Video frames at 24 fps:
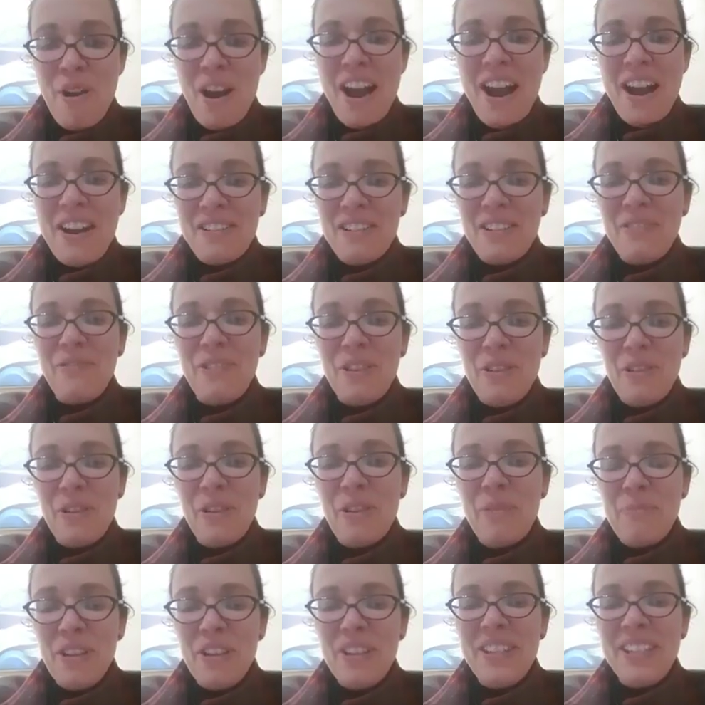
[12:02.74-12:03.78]
proud of your
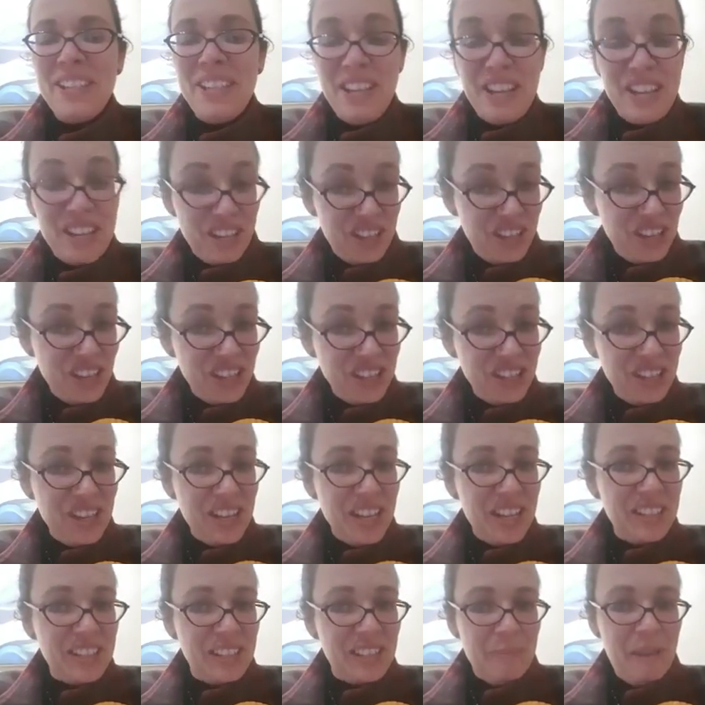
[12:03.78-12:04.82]
community. You just
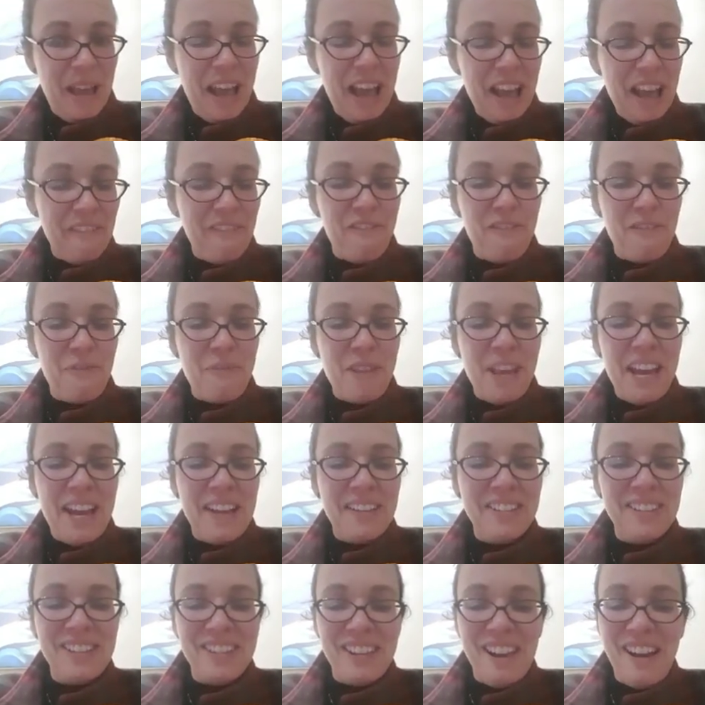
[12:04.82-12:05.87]
need some help from the
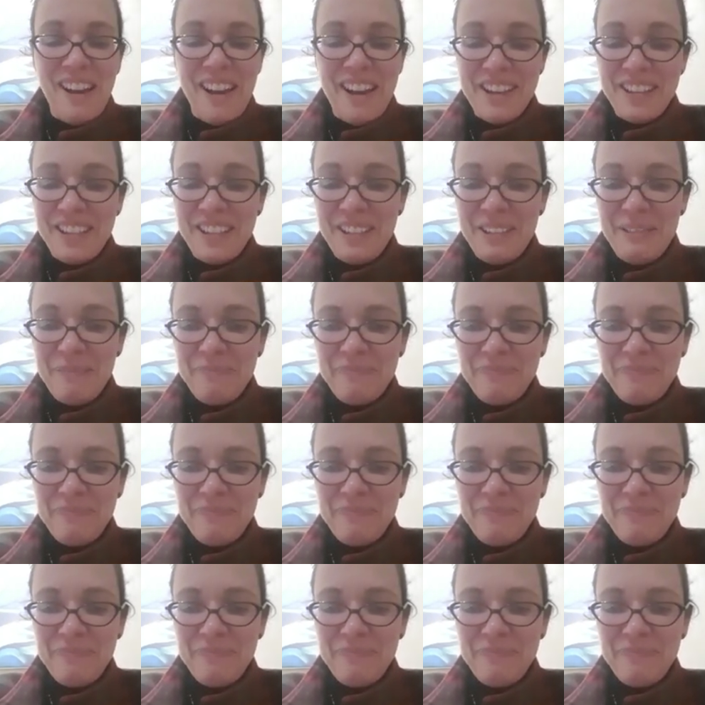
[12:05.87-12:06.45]
outside.